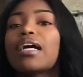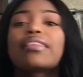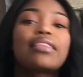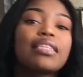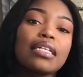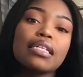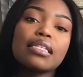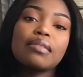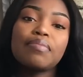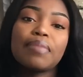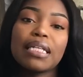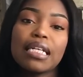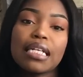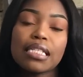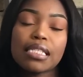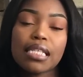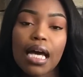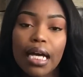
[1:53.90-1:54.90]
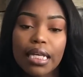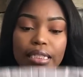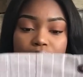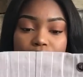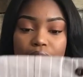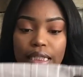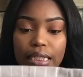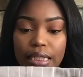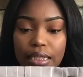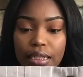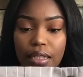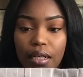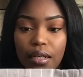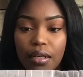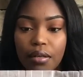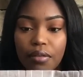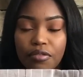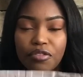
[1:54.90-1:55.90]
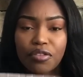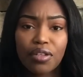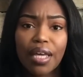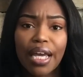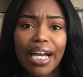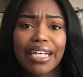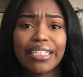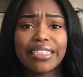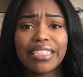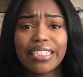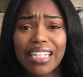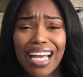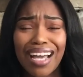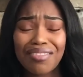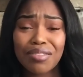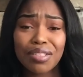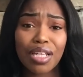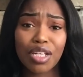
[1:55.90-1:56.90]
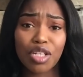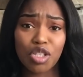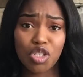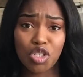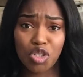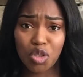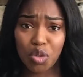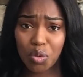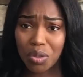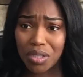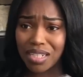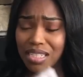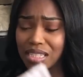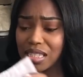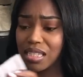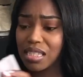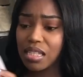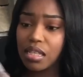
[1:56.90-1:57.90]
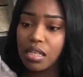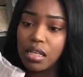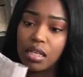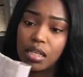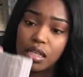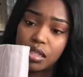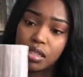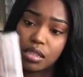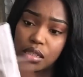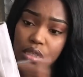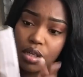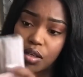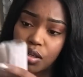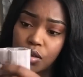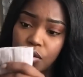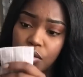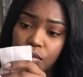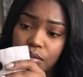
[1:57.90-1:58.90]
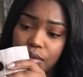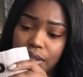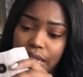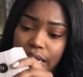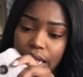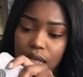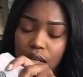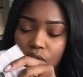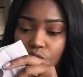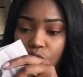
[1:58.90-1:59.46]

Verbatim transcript: got this because I did um, feel like I didn't have a lot of shorts. So yeah,